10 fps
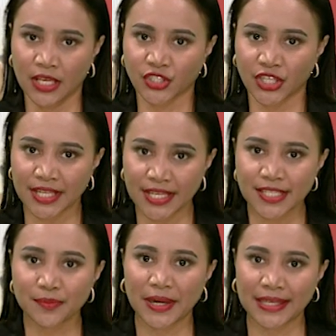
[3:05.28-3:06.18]
Chinese
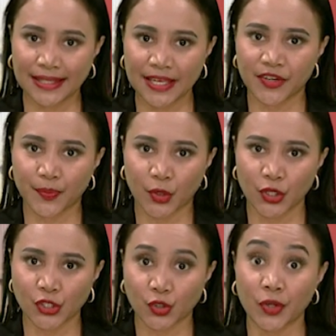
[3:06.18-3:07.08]
mainland
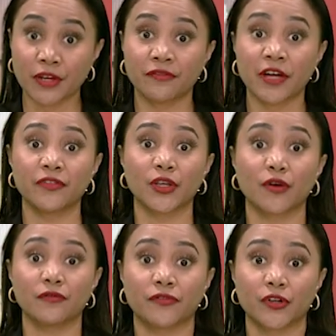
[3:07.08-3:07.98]
reports 25 new
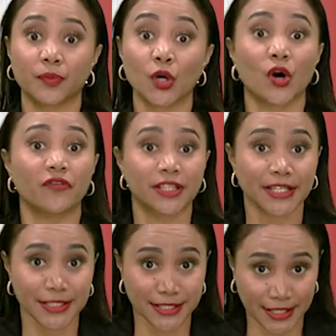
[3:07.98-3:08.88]
confirmed
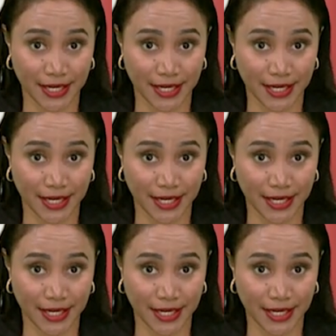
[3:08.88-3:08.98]
COVID-19